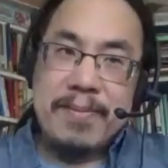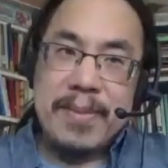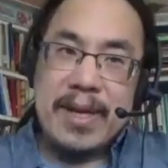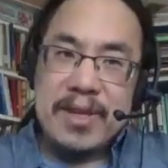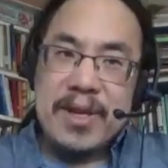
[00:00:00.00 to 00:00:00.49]

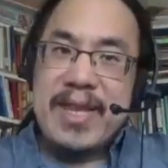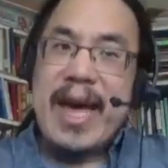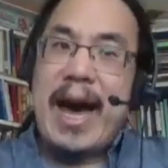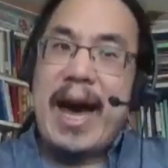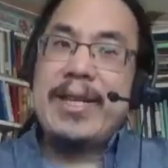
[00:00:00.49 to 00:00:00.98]
in
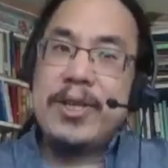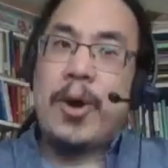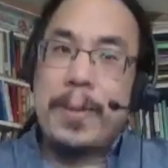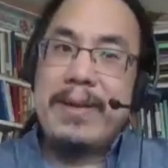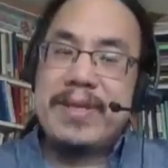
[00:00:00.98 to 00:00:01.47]
the heightened
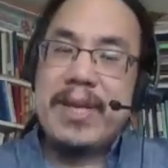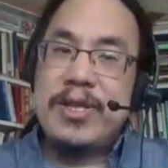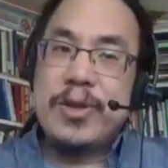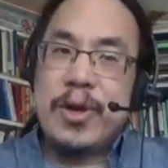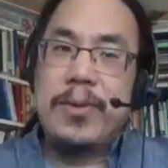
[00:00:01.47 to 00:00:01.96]
normative
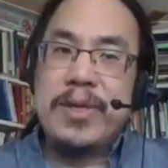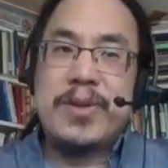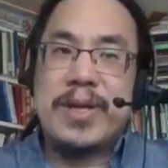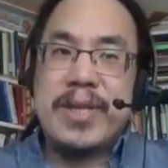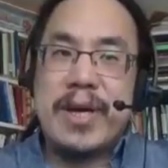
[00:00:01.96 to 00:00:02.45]
sense, you can only
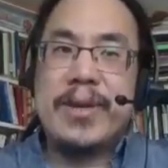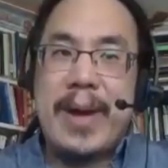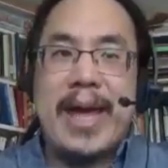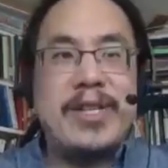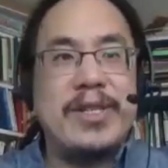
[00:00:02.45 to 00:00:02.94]
trust other
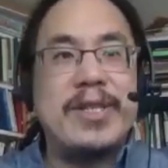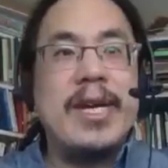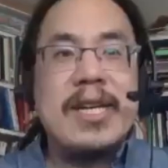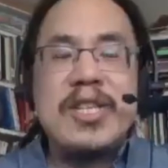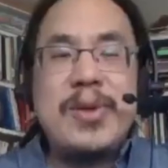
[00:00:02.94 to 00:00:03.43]
agents
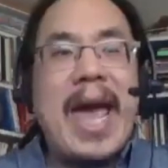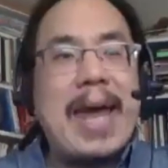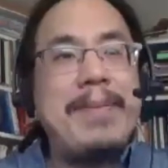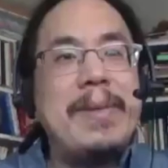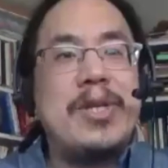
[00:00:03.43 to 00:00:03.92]
because you
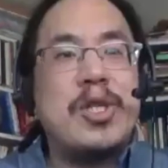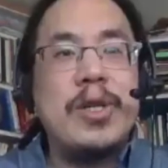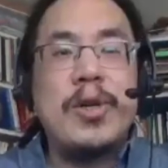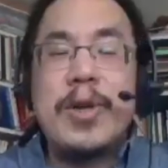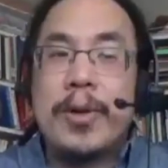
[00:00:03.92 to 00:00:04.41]

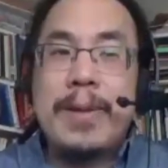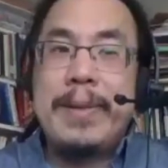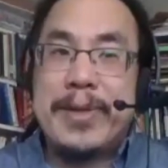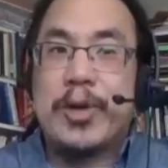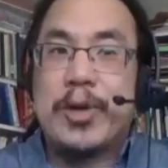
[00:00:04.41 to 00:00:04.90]
can only
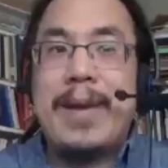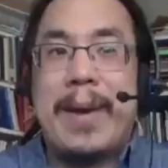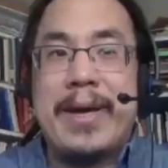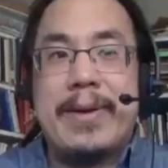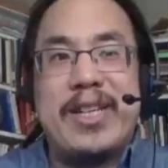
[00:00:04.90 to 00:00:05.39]
be betrayed
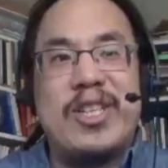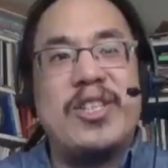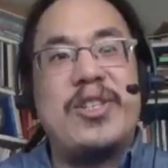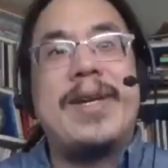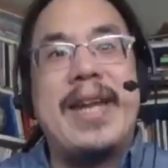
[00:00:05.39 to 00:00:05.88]
by other
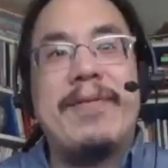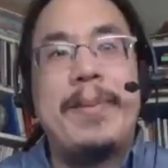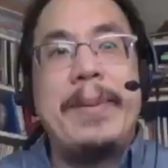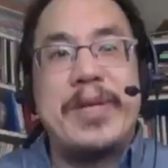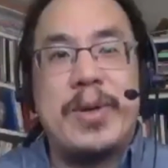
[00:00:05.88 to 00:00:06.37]
agents. You can never
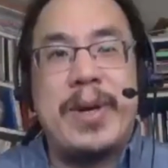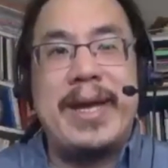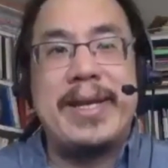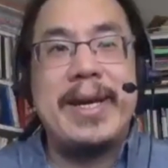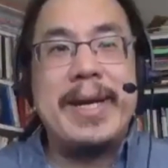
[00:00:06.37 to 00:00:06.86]
be
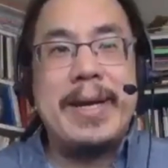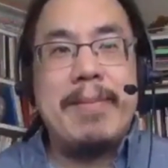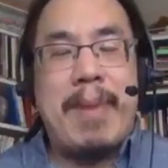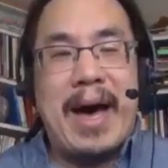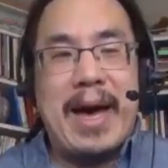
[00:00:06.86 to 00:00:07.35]
betrayed
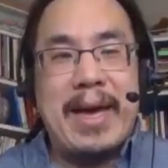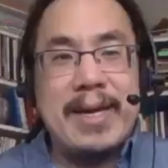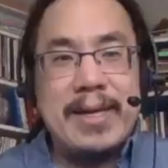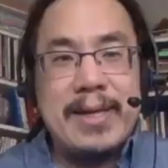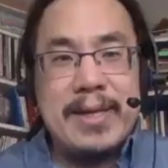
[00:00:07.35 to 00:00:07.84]
by
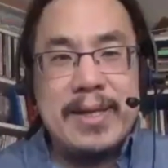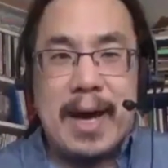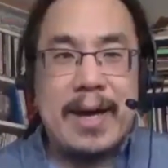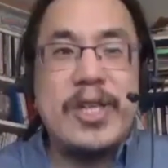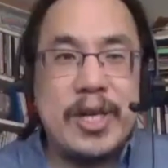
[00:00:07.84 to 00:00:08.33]

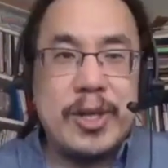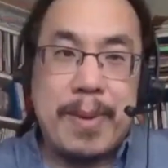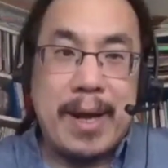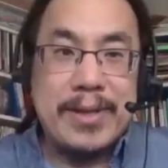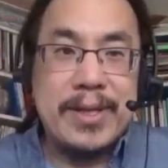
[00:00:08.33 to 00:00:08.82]
non-agential
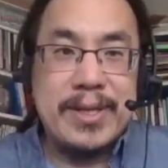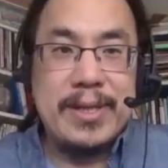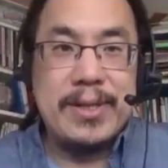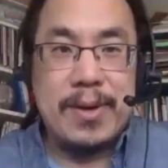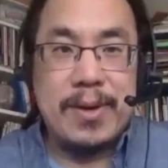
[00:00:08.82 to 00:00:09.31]

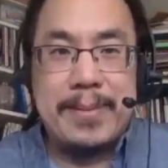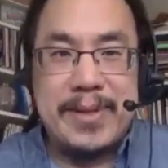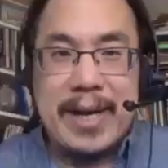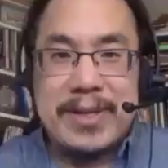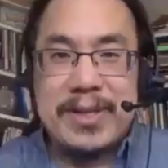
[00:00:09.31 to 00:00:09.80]
processes or
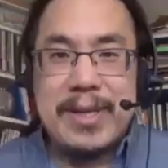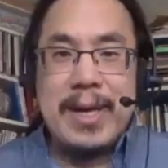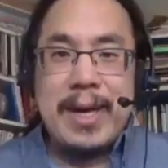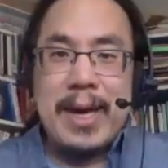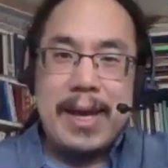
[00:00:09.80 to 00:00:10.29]
objects.
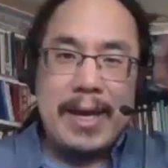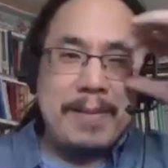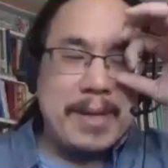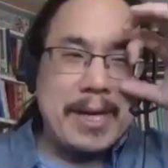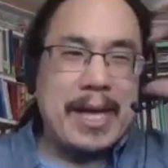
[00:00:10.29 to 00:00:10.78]
And I ended
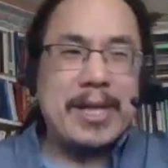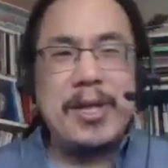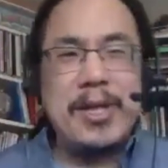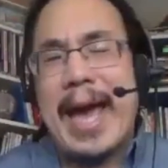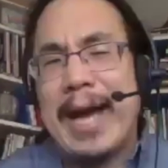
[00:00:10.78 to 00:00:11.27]
up thinking like,
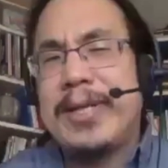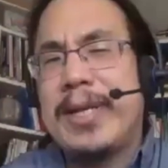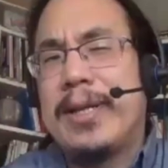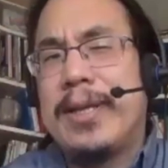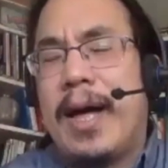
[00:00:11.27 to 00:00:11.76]
look,
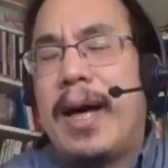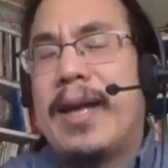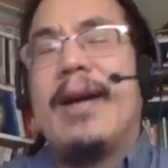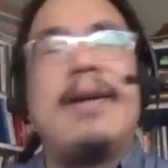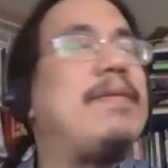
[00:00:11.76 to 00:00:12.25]
actually a lot
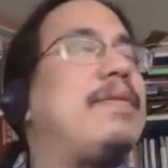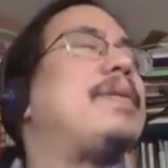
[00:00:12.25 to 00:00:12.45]
of